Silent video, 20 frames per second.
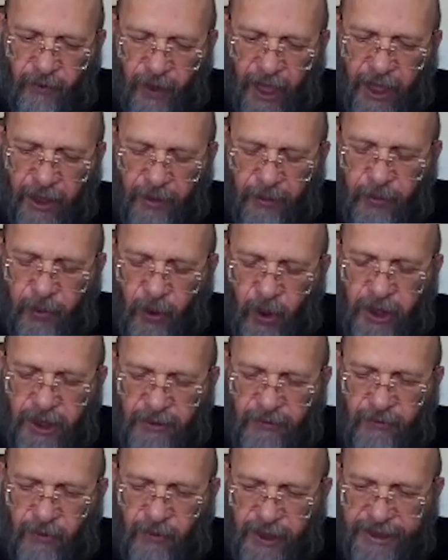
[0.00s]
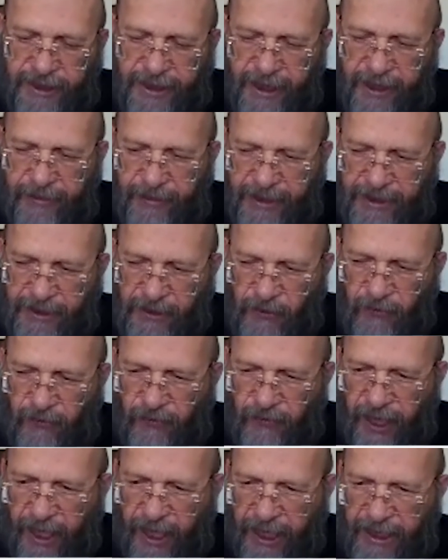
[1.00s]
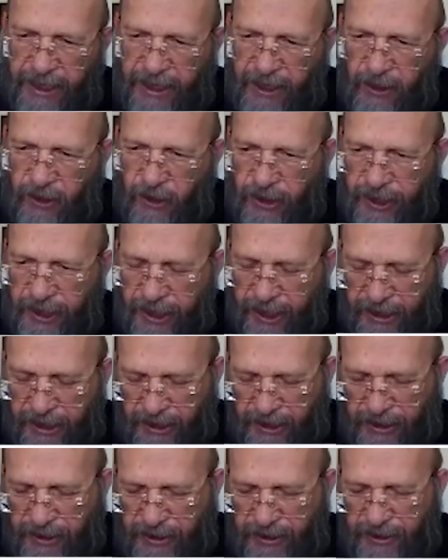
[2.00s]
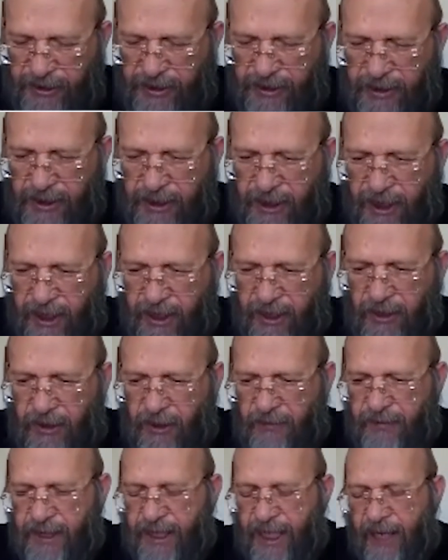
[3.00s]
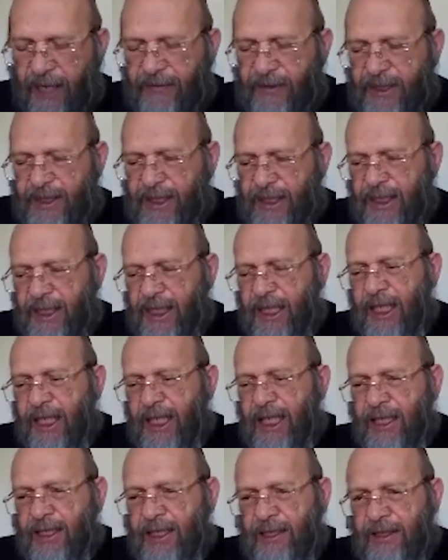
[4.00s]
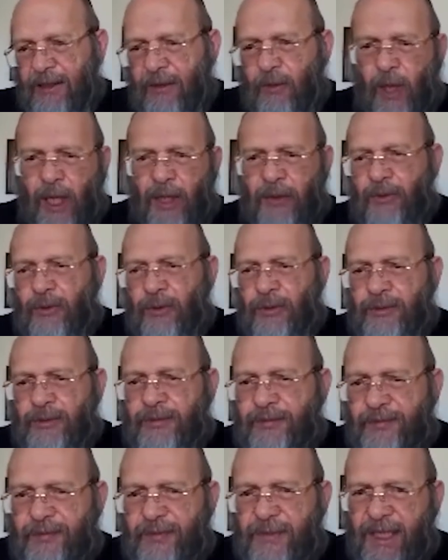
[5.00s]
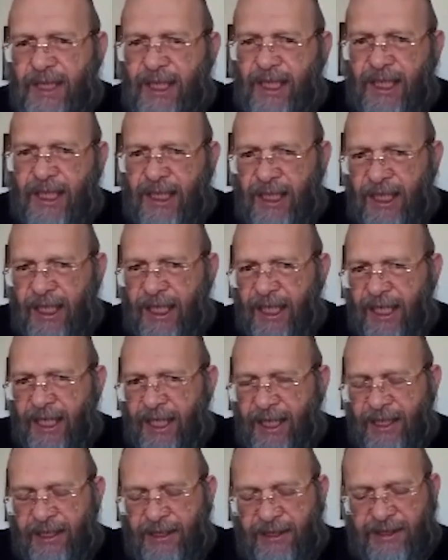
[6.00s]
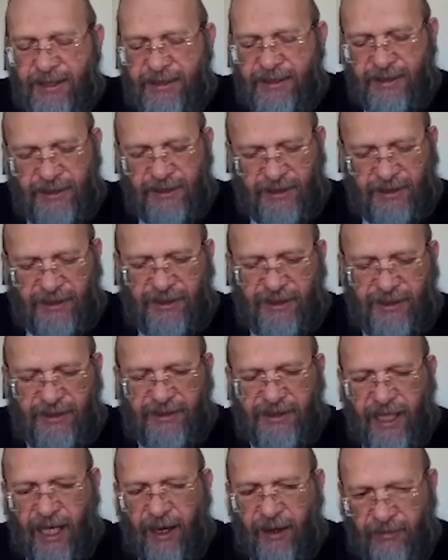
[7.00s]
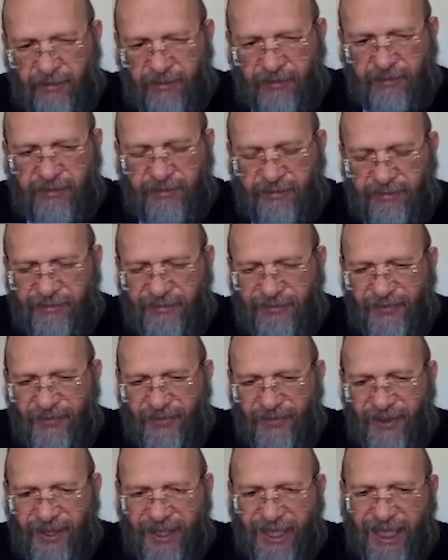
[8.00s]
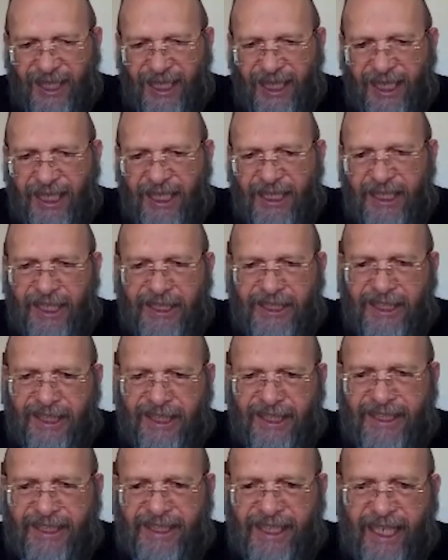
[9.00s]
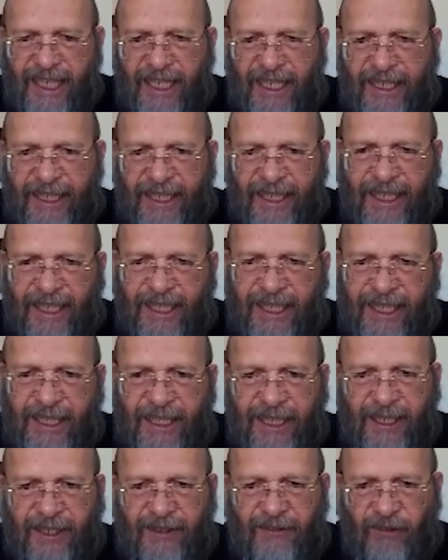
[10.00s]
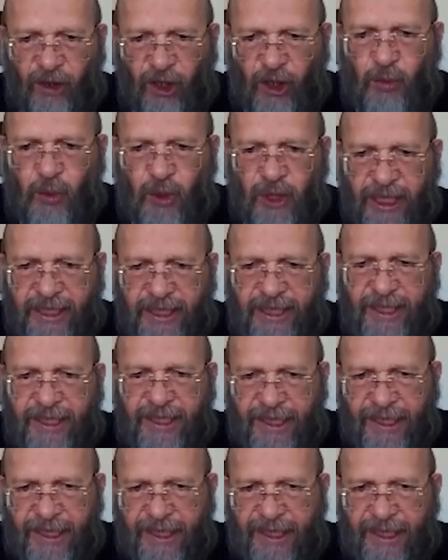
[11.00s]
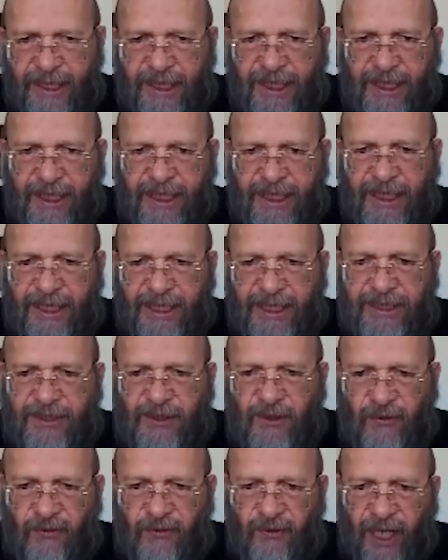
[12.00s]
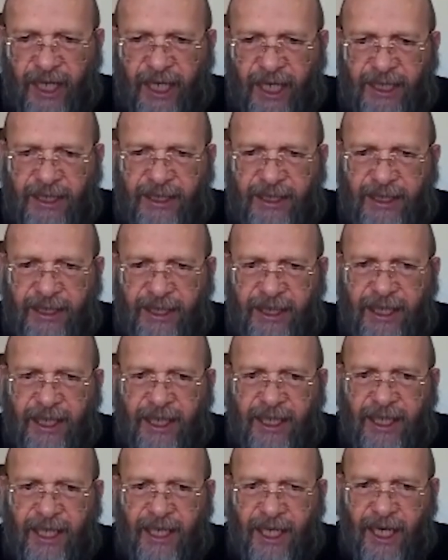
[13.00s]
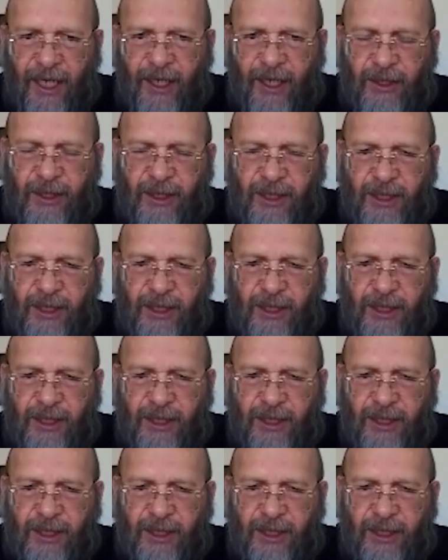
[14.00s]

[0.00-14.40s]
very important for them is to find the connection of gravity and quantum. And some leaders in this area formulated really is to find how